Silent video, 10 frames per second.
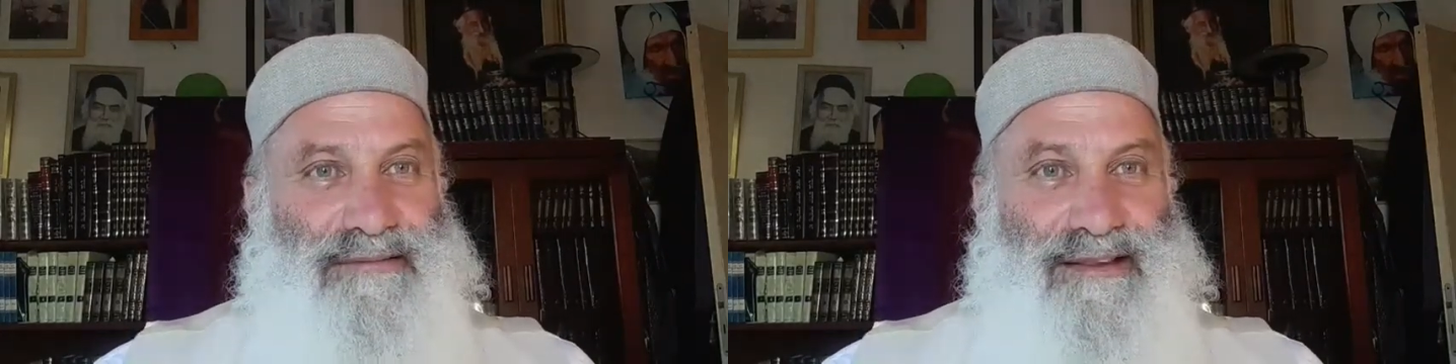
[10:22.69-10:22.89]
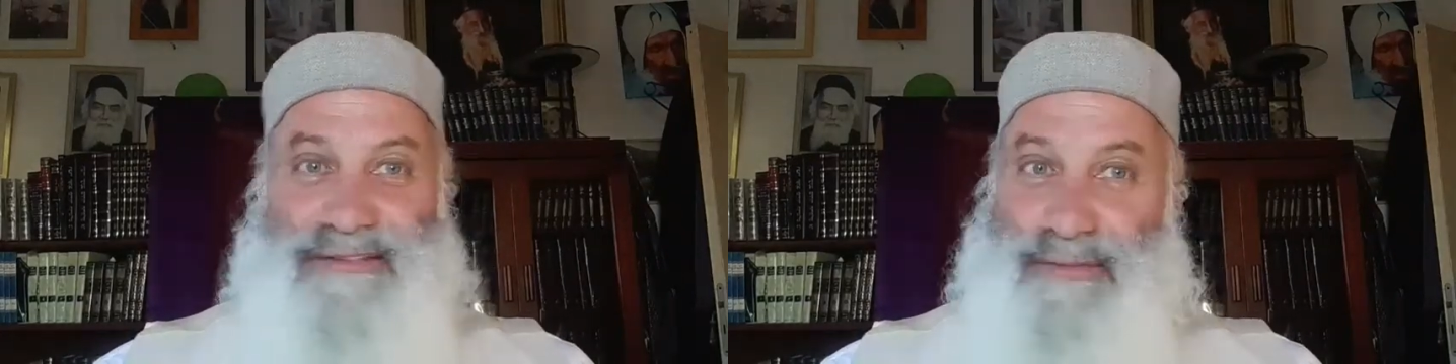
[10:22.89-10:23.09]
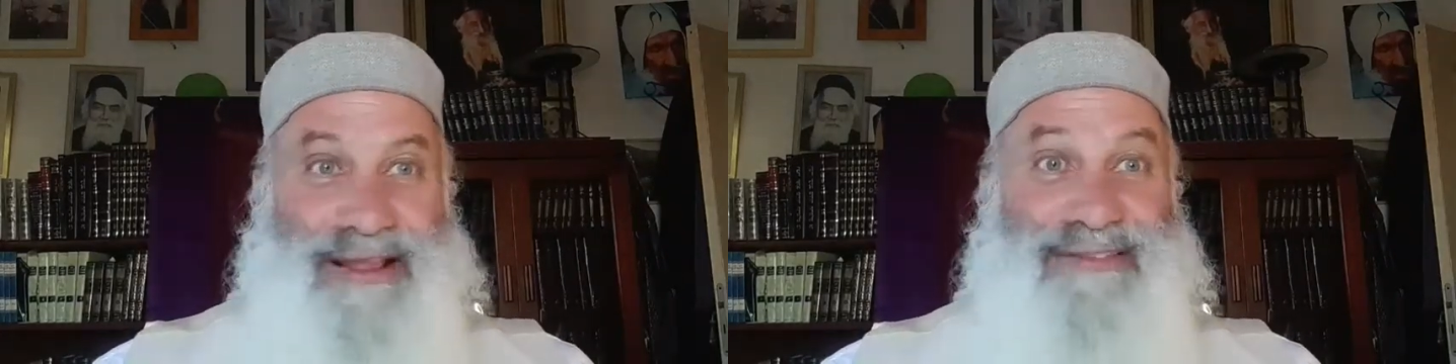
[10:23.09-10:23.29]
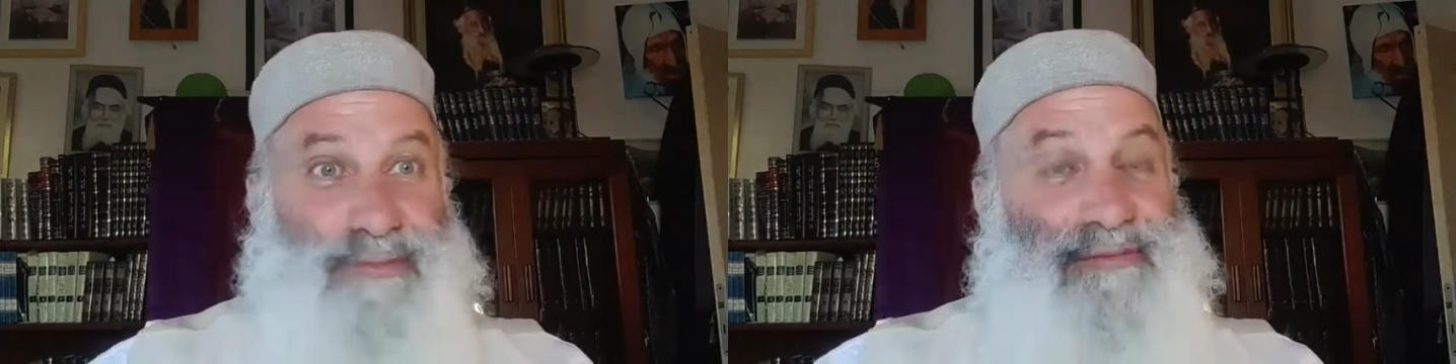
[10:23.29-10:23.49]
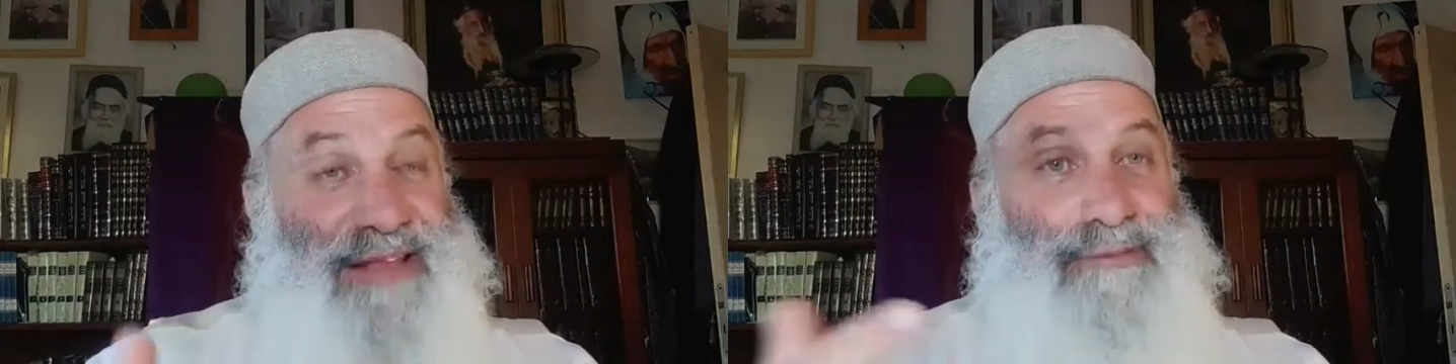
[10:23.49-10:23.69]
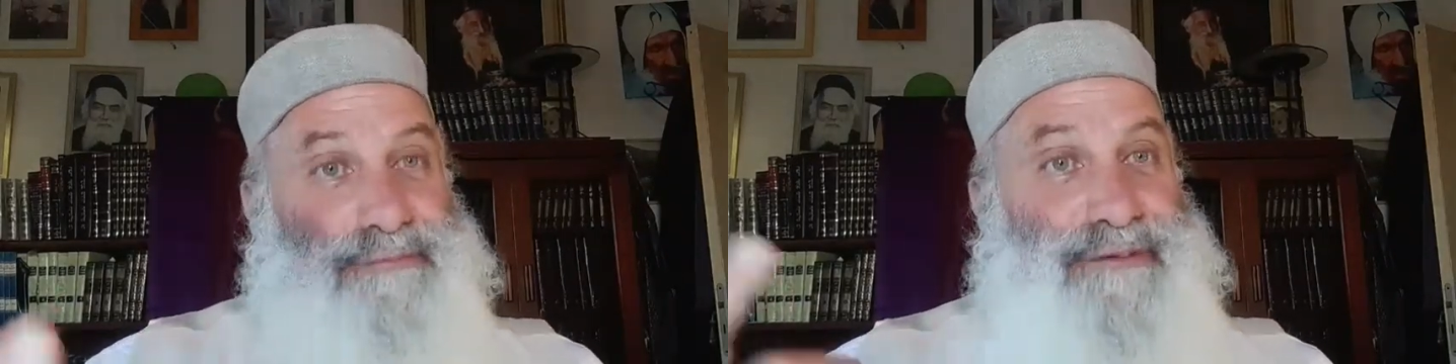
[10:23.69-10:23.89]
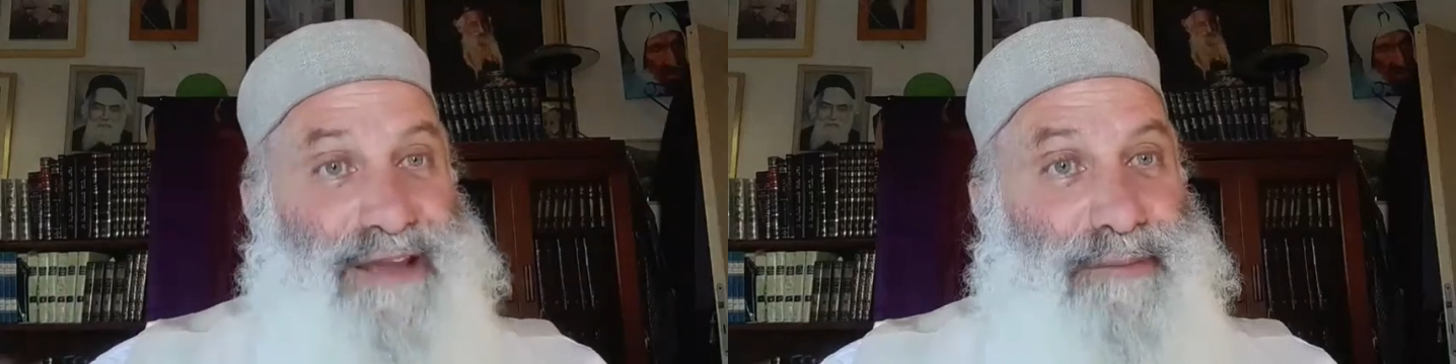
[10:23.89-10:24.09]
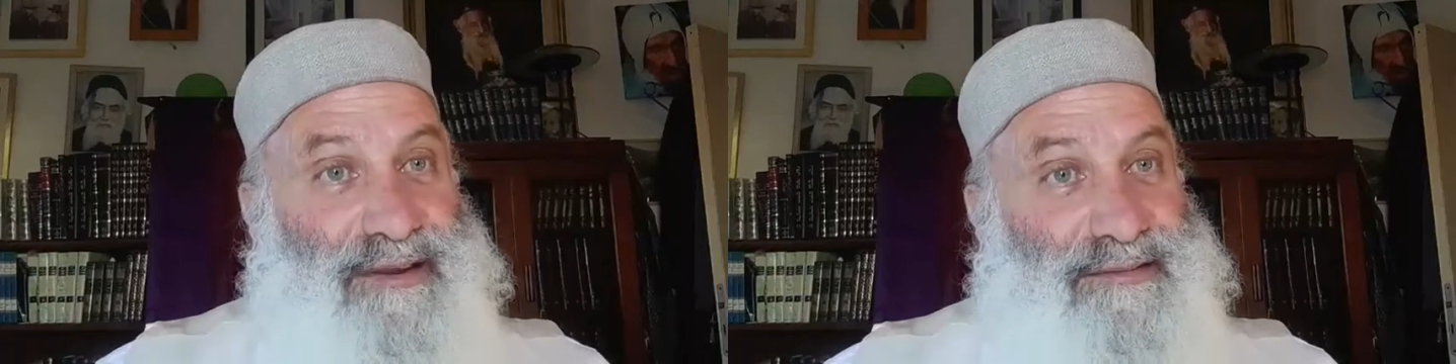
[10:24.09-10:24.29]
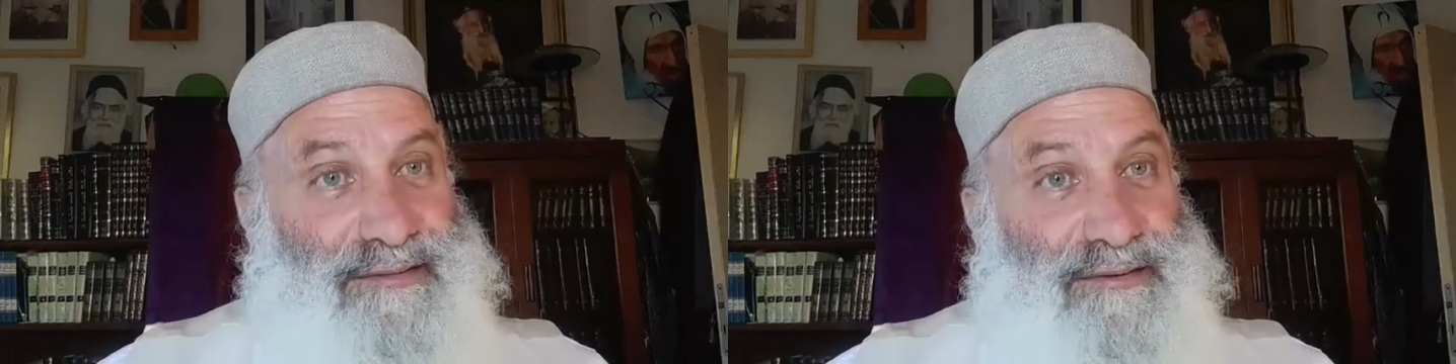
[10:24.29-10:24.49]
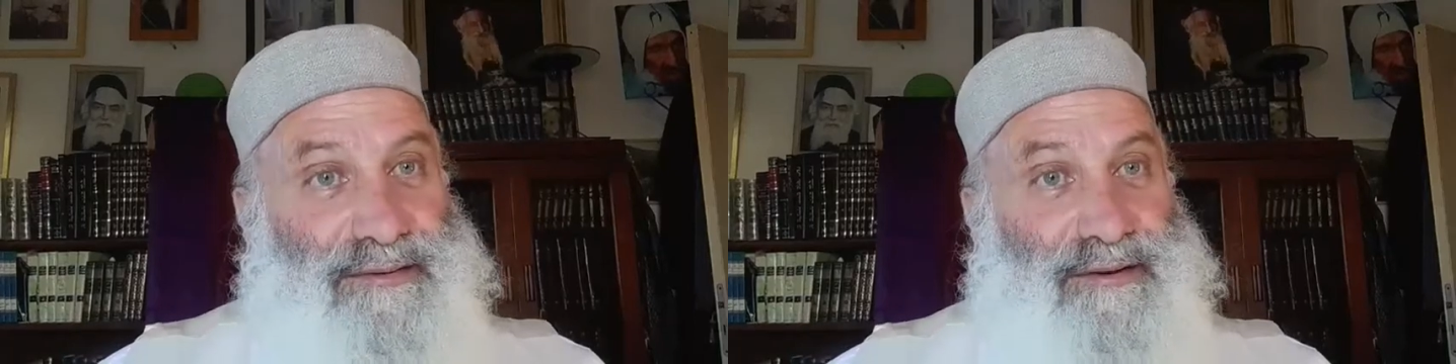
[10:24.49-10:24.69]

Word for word: it's that's what that's what fame is.